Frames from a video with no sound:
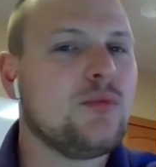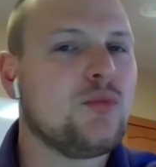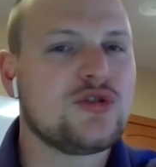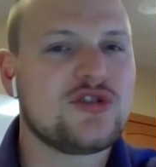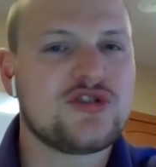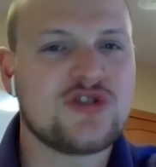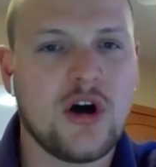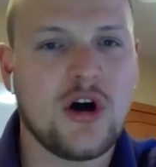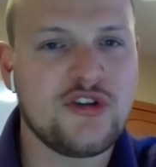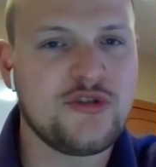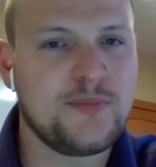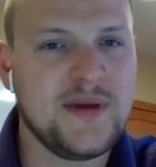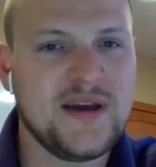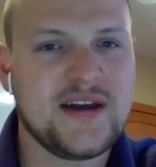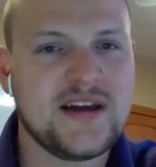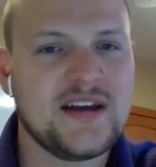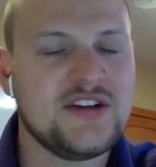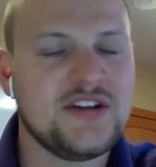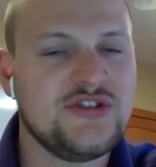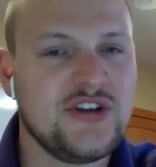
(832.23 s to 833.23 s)
we're all
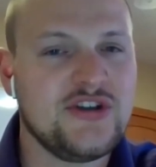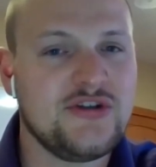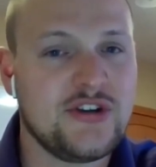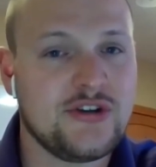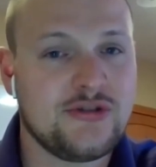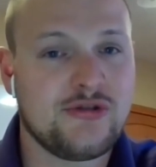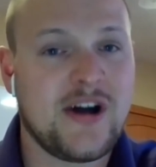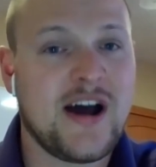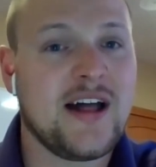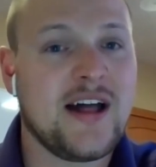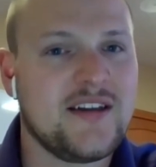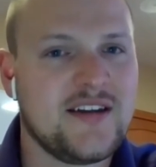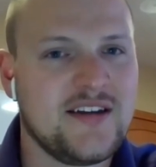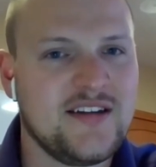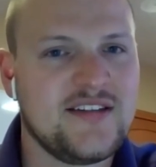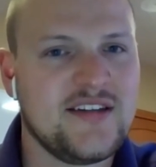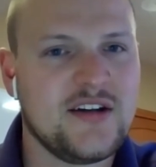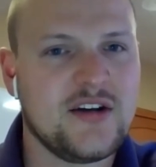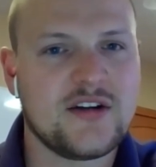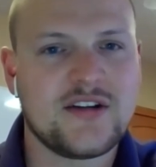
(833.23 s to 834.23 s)
speaking in
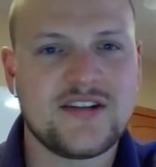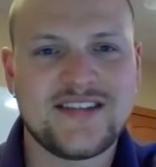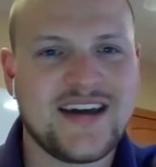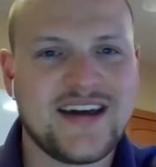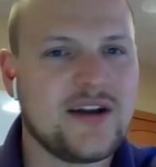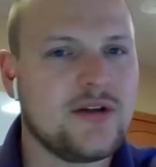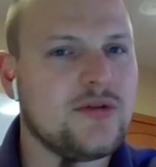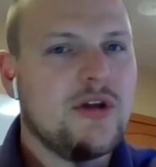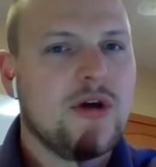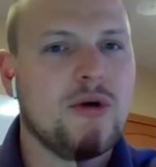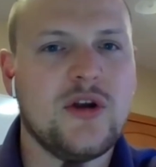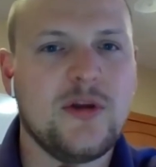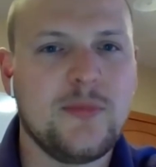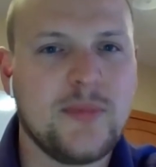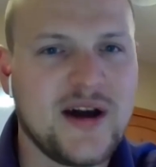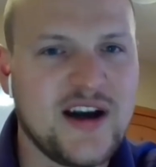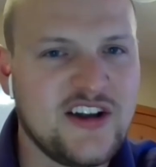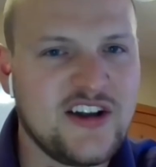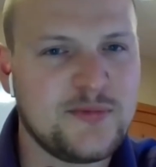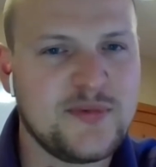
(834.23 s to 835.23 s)
generalities here because I don't know
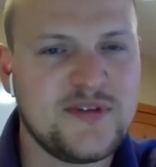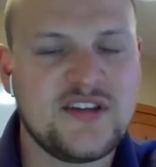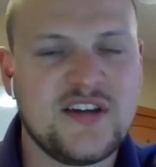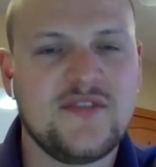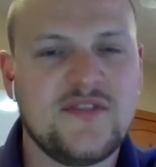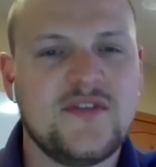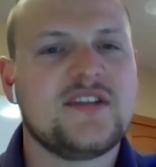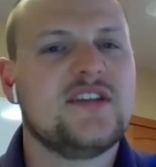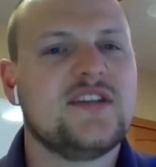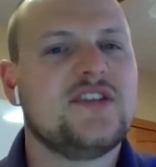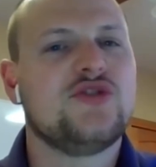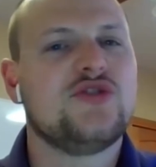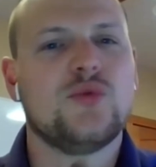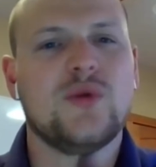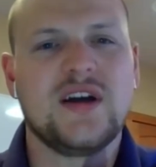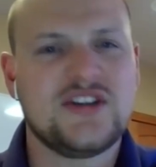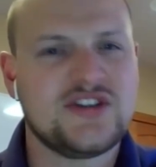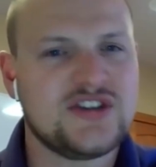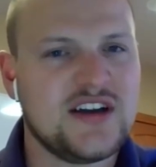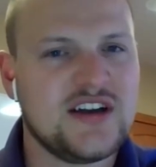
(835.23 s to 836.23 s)
anybody's specific
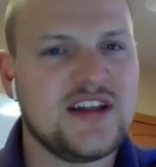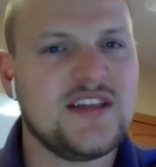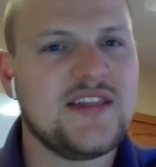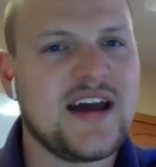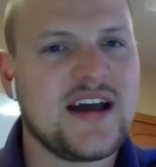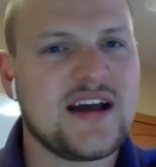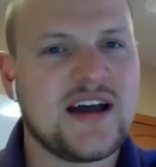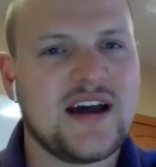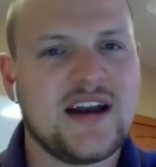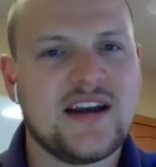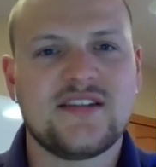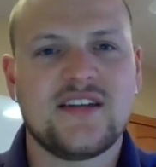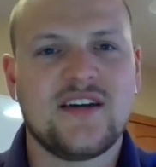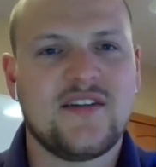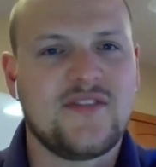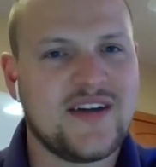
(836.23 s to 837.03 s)
situation and that kind of stuff.